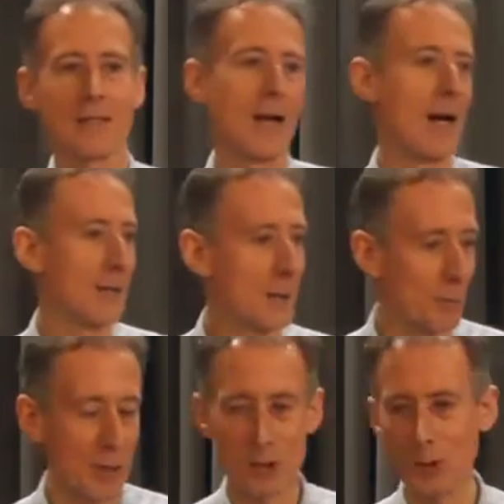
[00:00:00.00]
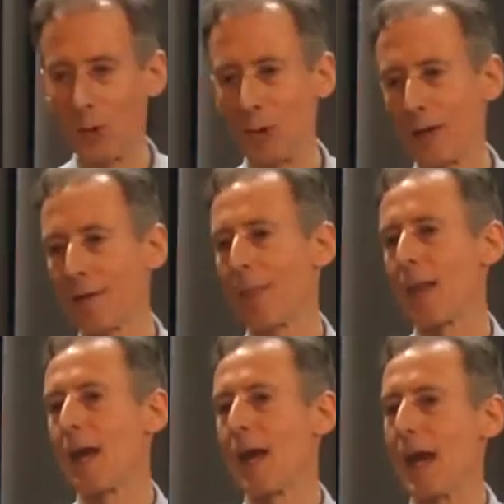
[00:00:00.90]
Now, under British law,
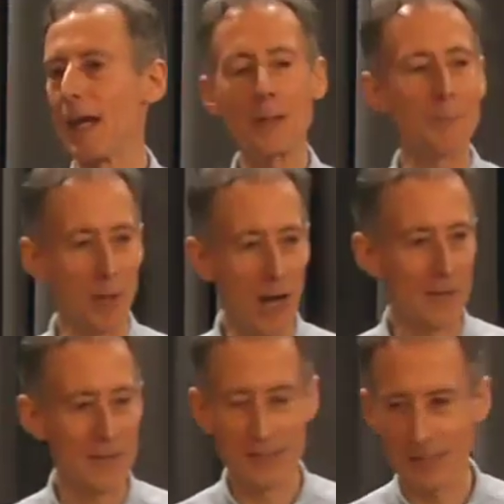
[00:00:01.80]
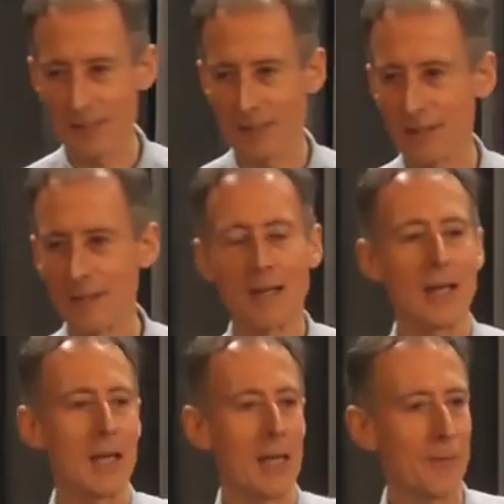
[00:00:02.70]
any private citizen,
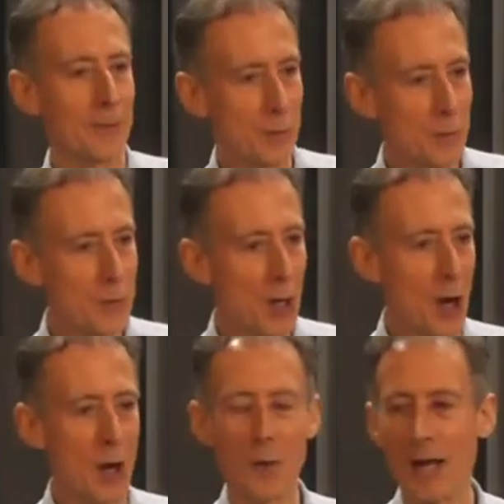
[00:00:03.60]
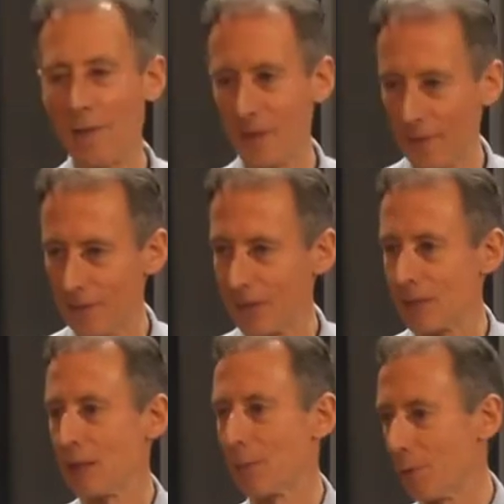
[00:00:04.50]
if you know and have
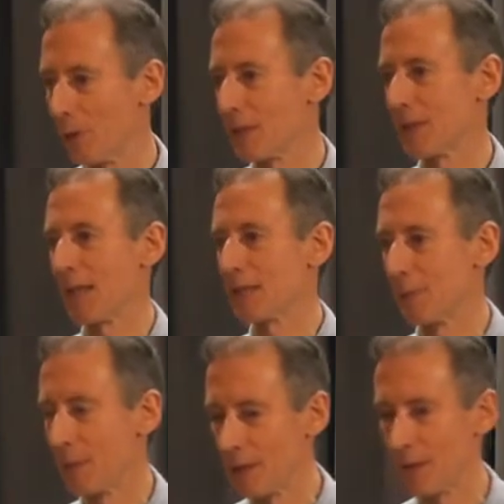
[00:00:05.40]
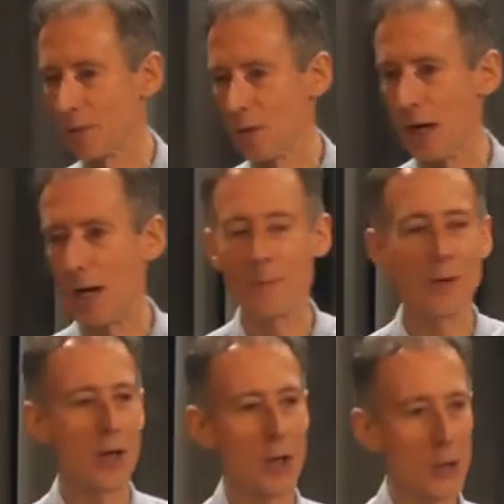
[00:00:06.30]
evidence that a person has committed a crime,
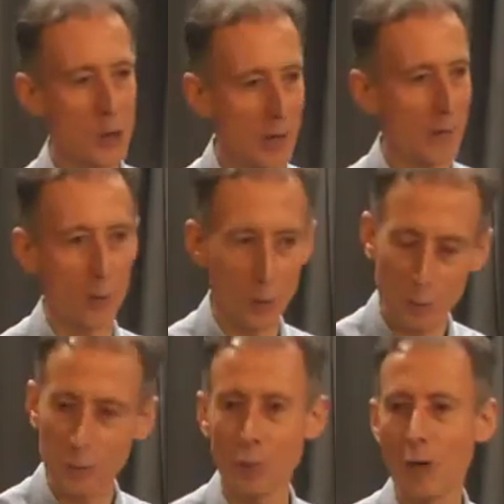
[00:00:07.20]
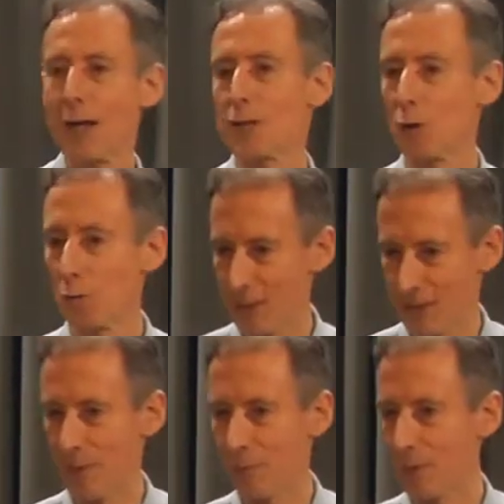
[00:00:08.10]
you have a lawful right to
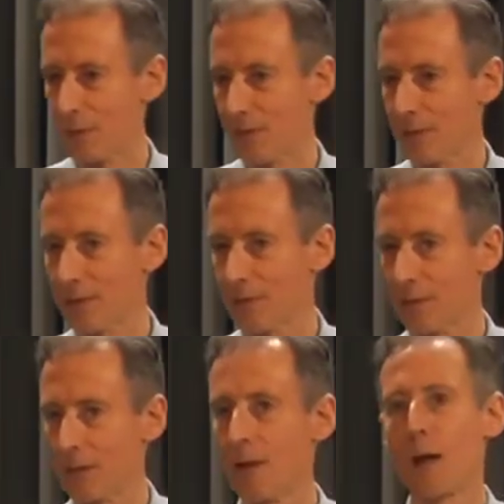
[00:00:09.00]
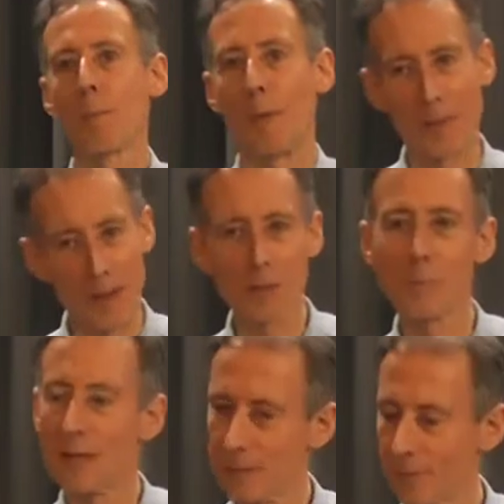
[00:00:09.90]
arrest that person, but then you
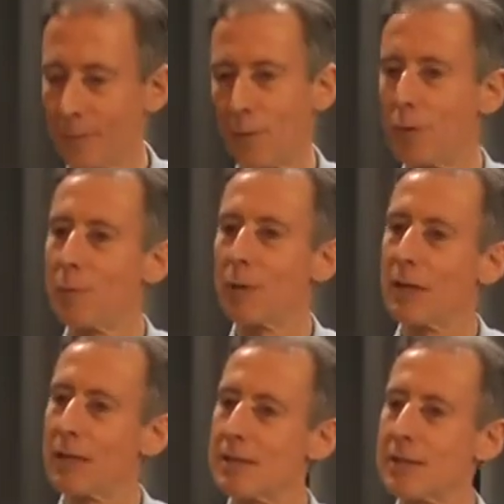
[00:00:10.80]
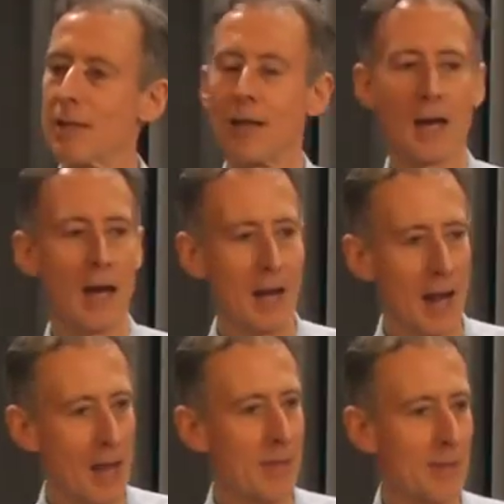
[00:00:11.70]
must inform the police and
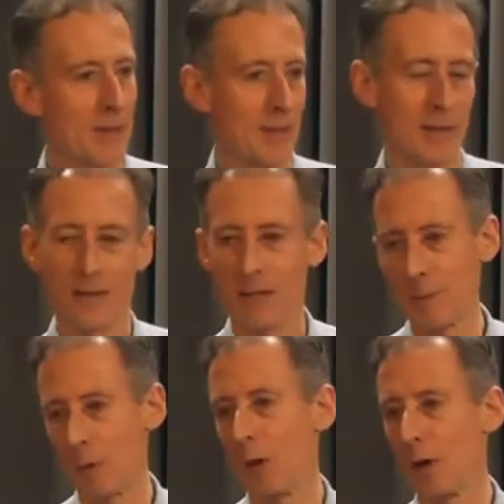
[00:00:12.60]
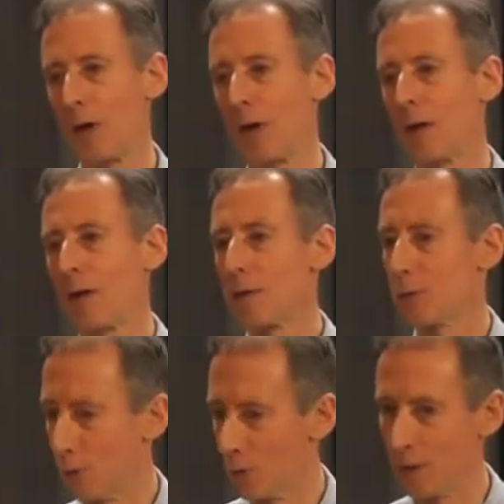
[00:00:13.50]
hand him or her
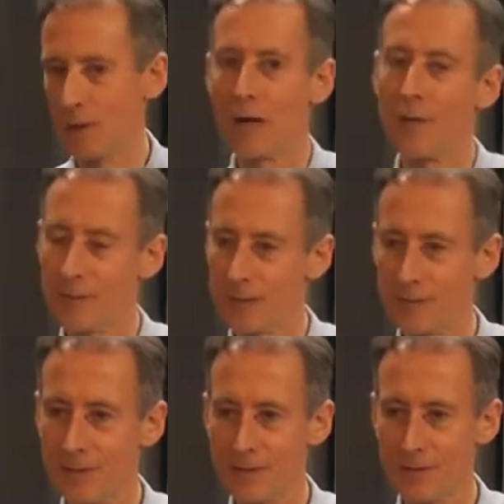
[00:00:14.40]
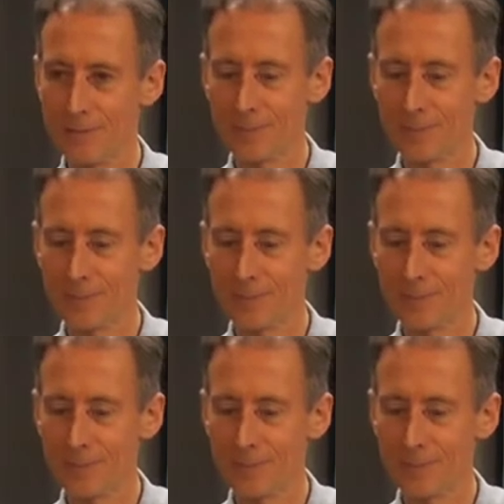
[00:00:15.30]
to the officers.